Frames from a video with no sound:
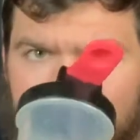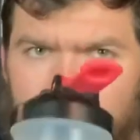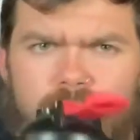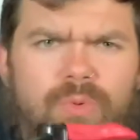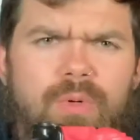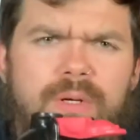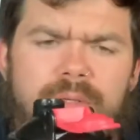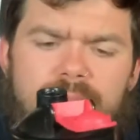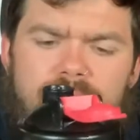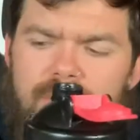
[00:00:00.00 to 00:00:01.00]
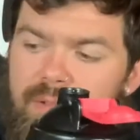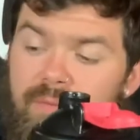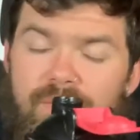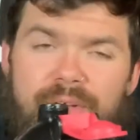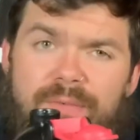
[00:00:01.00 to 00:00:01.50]
Ooh, the
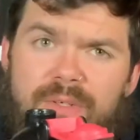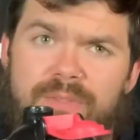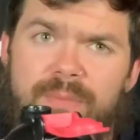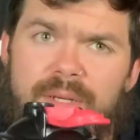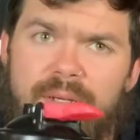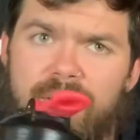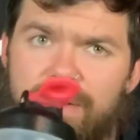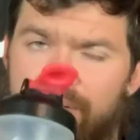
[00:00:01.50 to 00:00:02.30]
flavor is mango